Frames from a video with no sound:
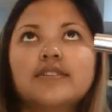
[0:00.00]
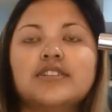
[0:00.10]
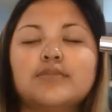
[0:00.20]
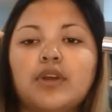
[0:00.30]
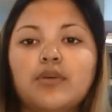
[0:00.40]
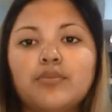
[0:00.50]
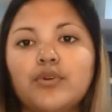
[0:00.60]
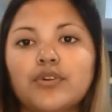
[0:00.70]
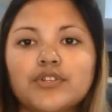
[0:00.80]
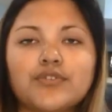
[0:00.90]
it's just my
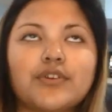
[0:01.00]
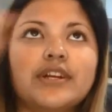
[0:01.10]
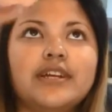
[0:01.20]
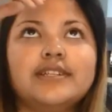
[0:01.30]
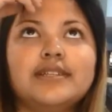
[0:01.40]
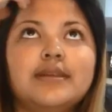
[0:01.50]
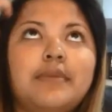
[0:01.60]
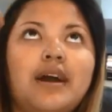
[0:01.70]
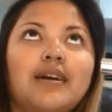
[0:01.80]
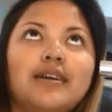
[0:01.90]
computer screen is in the
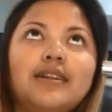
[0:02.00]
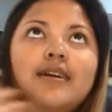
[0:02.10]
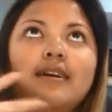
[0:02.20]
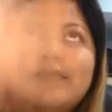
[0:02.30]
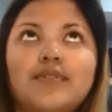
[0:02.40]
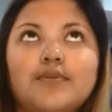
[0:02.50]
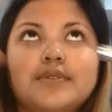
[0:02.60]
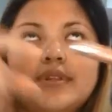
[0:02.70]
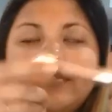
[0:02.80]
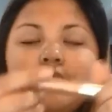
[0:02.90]
back and I have
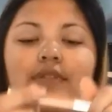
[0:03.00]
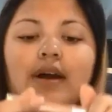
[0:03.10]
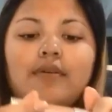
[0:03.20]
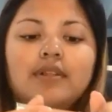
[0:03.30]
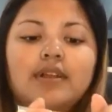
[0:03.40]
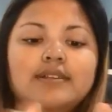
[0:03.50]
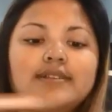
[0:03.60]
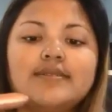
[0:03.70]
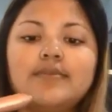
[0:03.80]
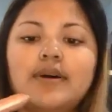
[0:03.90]
those little flower lights
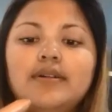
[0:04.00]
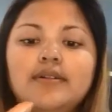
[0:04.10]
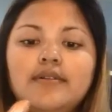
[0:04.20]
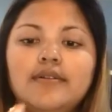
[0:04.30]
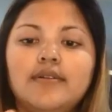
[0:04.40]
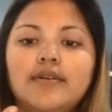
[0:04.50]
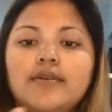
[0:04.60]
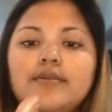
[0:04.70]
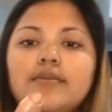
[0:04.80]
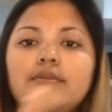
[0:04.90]
as well.
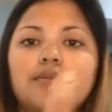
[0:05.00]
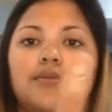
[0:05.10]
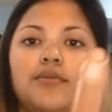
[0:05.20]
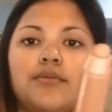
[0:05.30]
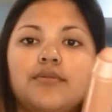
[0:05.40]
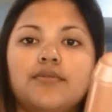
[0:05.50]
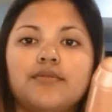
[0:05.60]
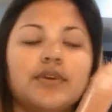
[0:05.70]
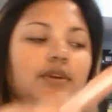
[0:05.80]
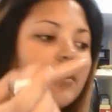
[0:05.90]
Ooh,
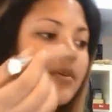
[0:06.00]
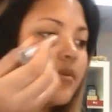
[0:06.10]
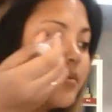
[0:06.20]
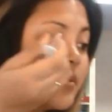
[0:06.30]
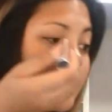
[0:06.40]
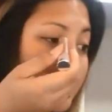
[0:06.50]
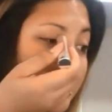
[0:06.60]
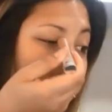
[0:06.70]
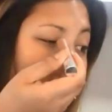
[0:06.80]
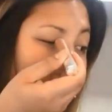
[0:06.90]
very cute.
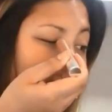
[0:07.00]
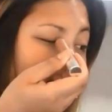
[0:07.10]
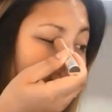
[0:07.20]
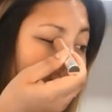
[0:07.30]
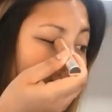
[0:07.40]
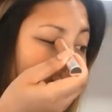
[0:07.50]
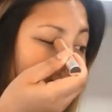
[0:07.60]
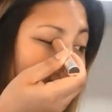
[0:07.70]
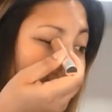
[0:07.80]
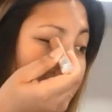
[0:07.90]

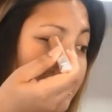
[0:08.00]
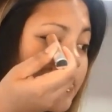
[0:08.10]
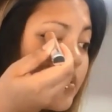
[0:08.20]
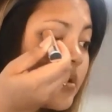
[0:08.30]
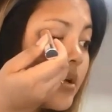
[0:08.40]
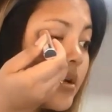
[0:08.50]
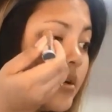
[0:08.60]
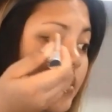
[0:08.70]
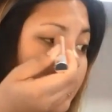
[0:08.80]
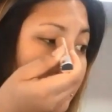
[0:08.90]
Put that
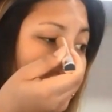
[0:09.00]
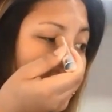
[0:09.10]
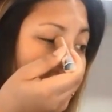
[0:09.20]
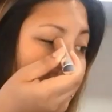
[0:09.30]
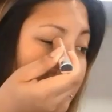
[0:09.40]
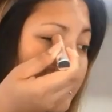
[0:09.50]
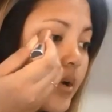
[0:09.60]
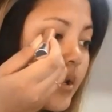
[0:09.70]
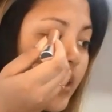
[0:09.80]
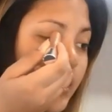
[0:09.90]
on. Very
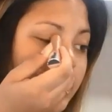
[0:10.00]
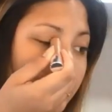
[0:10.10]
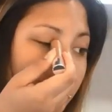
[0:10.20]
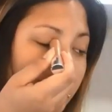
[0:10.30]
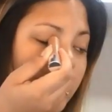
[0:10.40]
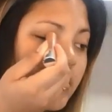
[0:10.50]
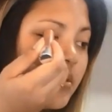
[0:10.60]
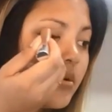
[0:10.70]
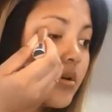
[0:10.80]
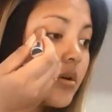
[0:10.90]
natural
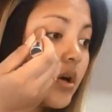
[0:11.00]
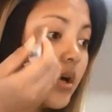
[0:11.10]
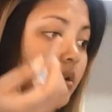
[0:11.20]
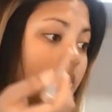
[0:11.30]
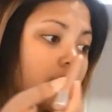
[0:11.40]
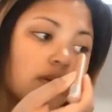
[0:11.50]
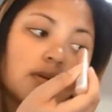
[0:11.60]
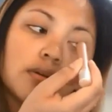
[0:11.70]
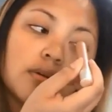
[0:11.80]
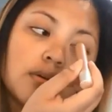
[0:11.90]
color.
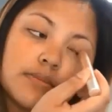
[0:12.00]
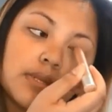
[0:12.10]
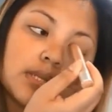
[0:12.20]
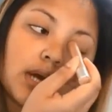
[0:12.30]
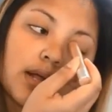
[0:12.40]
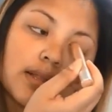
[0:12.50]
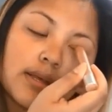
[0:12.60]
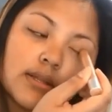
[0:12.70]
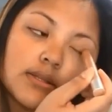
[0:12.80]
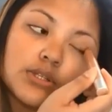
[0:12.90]
It's metallic
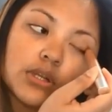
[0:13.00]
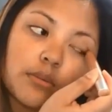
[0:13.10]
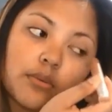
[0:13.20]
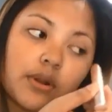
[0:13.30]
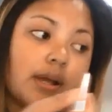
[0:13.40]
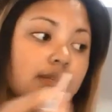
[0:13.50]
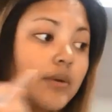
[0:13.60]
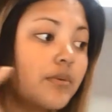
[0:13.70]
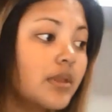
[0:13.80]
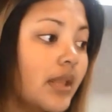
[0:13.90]
and shimmery as I
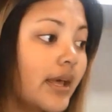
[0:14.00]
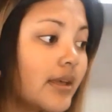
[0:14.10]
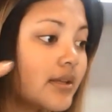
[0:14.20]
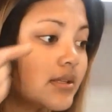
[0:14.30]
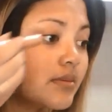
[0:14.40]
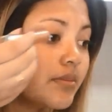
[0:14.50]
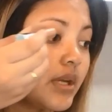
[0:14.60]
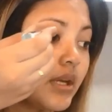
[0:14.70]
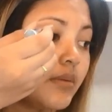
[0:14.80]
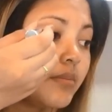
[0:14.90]
would like it to
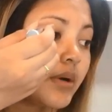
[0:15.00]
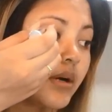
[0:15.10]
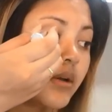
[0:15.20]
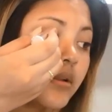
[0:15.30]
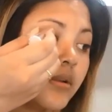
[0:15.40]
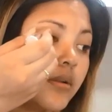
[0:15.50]
be, but